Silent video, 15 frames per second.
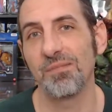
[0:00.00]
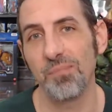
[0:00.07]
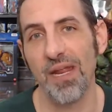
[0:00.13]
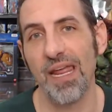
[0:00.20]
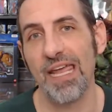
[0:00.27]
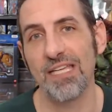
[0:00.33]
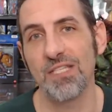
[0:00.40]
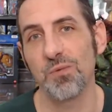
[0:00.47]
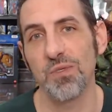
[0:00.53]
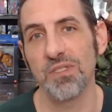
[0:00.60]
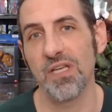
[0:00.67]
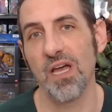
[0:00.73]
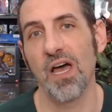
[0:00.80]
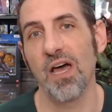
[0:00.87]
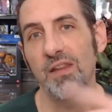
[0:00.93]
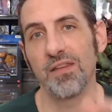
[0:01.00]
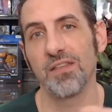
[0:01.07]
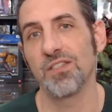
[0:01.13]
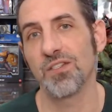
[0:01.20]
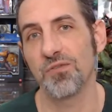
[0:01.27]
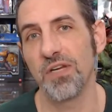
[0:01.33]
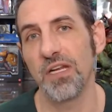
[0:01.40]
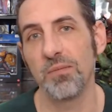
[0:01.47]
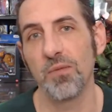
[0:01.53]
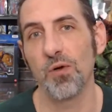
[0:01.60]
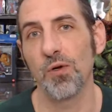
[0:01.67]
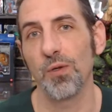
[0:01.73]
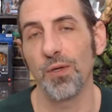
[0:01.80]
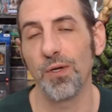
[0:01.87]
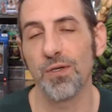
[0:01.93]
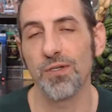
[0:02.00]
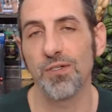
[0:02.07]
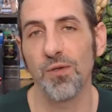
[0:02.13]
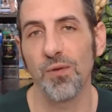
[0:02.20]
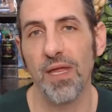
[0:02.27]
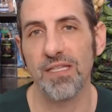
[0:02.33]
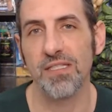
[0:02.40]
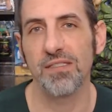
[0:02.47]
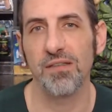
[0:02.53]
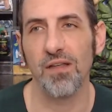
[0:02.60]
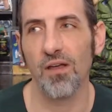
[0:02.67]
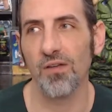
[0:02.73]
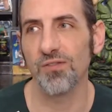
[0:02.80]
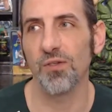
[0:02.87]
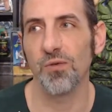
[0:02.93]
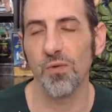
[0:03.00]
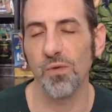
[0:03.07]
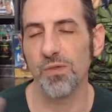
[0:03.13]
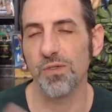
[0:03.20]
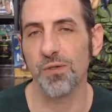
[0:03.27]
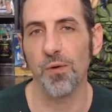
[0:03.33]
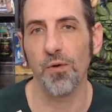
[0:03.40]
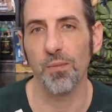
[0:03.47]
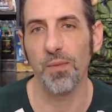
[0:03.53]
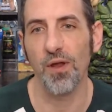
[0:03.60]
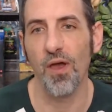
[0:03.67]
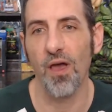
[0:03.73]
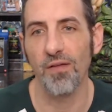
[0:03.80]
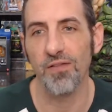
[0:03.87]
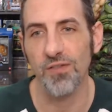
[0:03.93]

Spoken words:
but Ace was on the stream earlier, so that's also what was throwing me off.